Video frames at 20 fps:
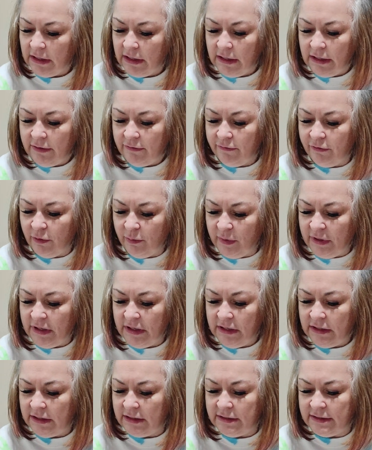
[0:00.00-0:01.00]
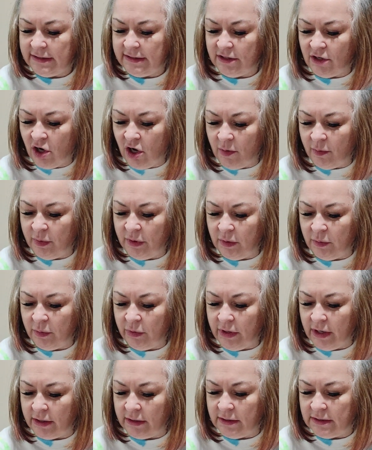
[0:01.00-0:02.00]
For me, it's not been
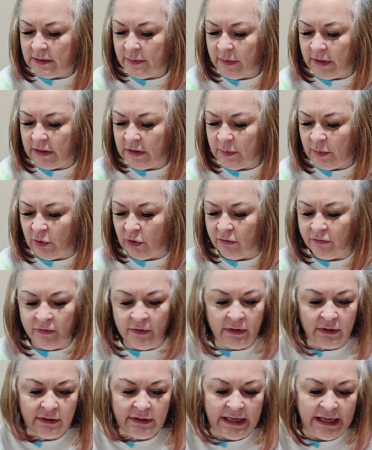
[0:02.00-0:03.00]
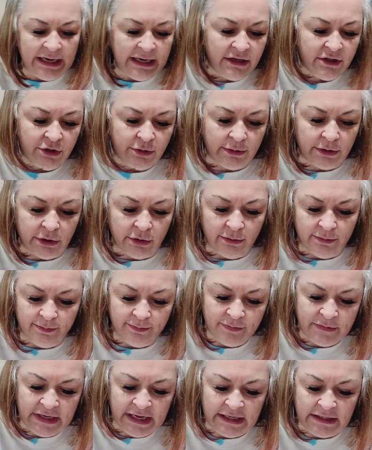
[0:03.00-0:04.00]
practice makes perfect. That ain't true.
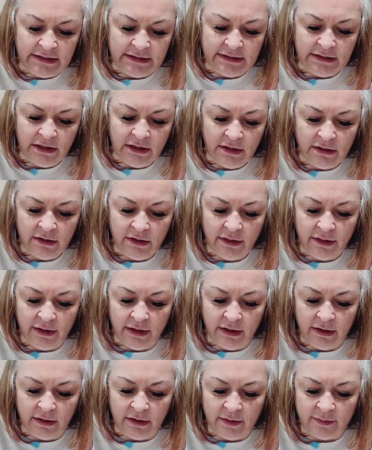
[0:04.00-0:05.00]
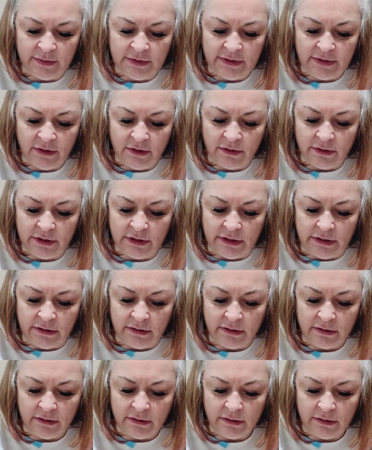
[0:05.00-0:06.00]
That is not a thing. I'm sorry.
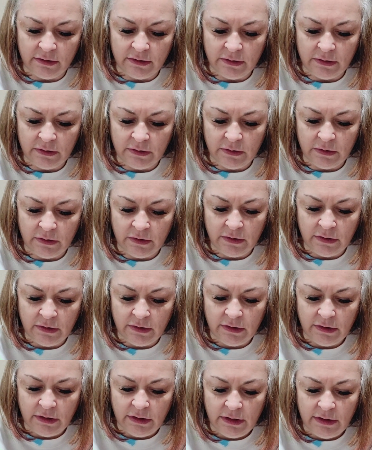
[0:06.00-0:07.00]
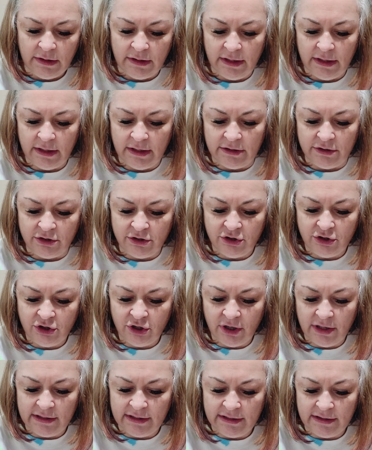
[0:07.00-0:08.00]
That has
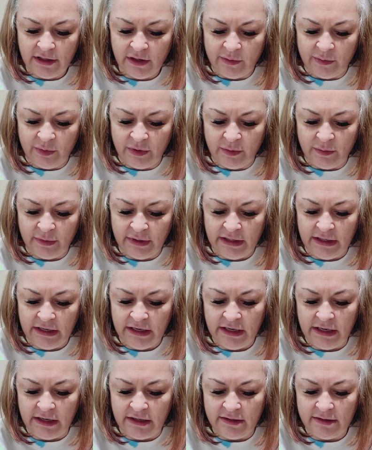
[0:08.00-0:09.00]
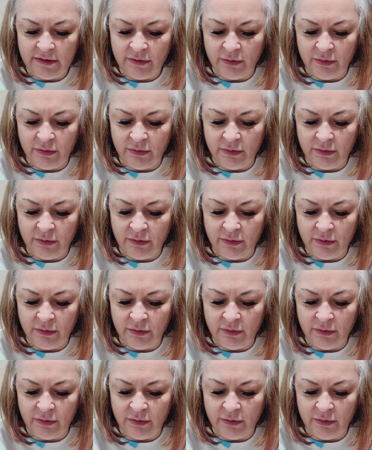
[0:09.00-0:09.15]
just not been my case